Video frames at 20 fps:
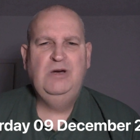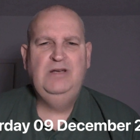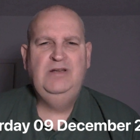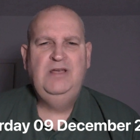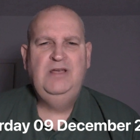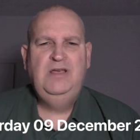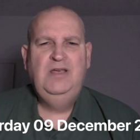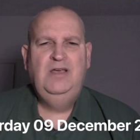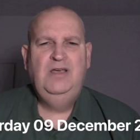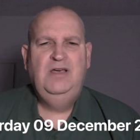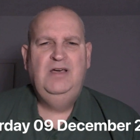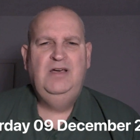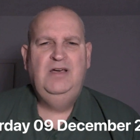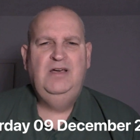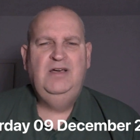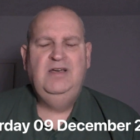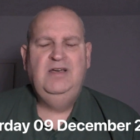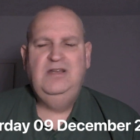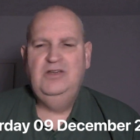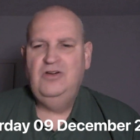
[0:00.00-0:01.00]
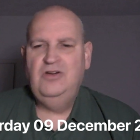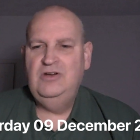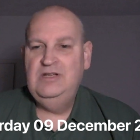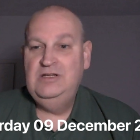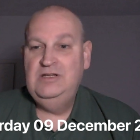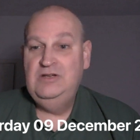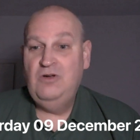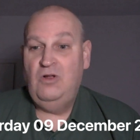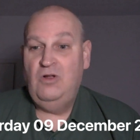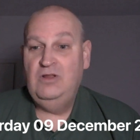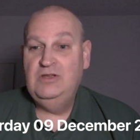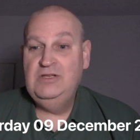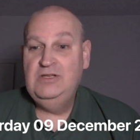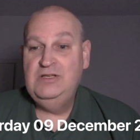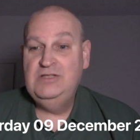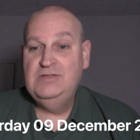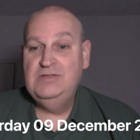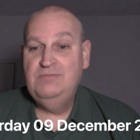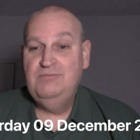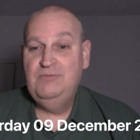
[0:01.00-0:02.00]
one, uh, and I got it in
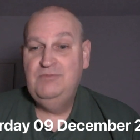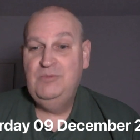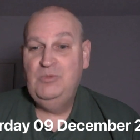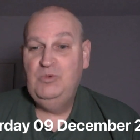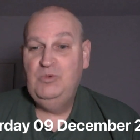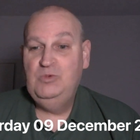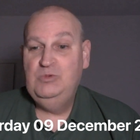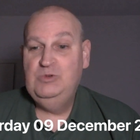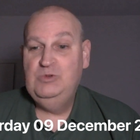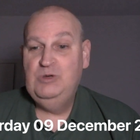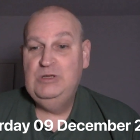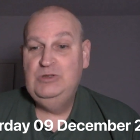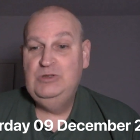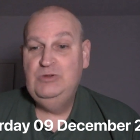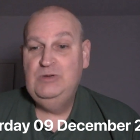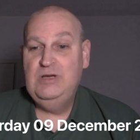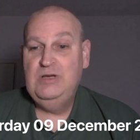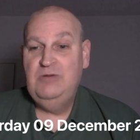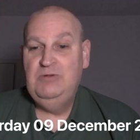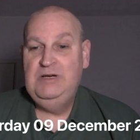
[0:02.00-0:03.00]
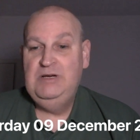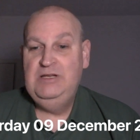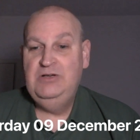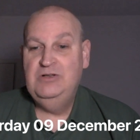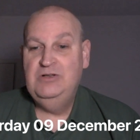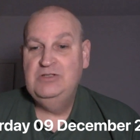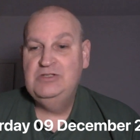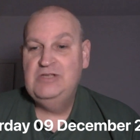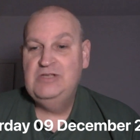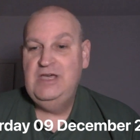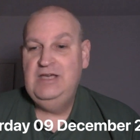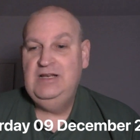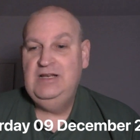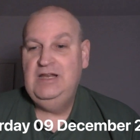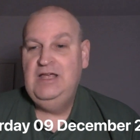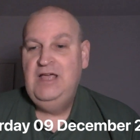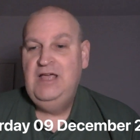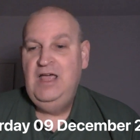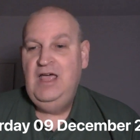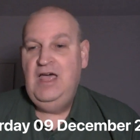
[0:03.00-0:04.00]
Aldi's we're doing a really good
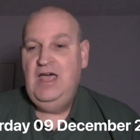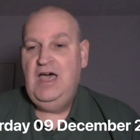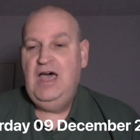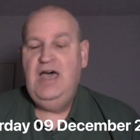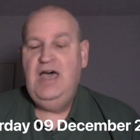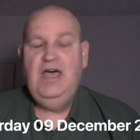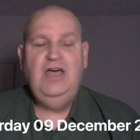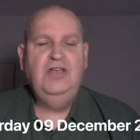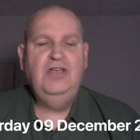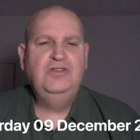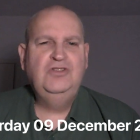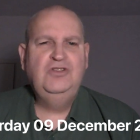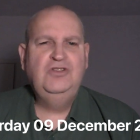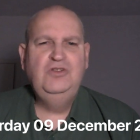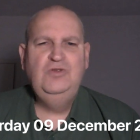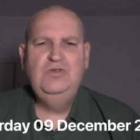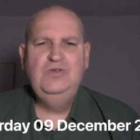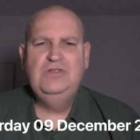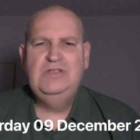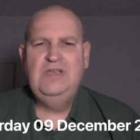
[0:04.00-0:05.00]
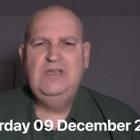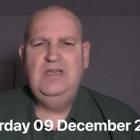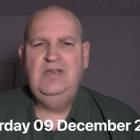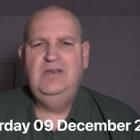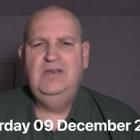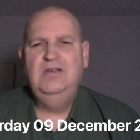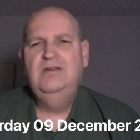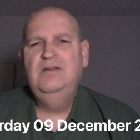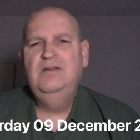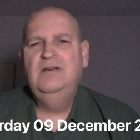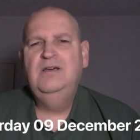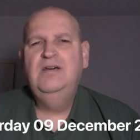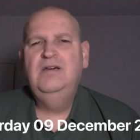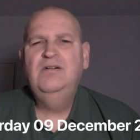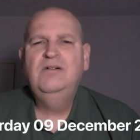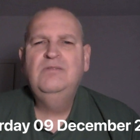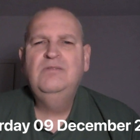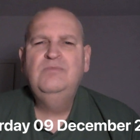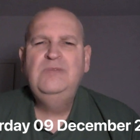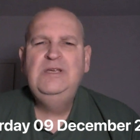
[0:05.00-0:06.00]
sale. Uh, Tuesday,
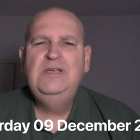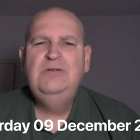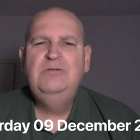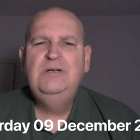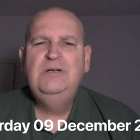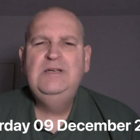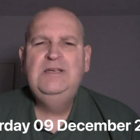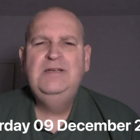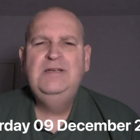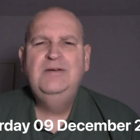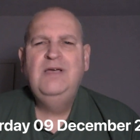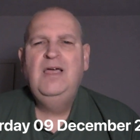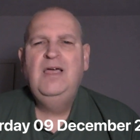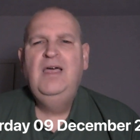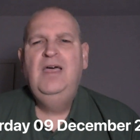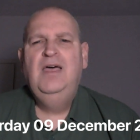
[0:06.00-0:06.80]
oh, MeWe.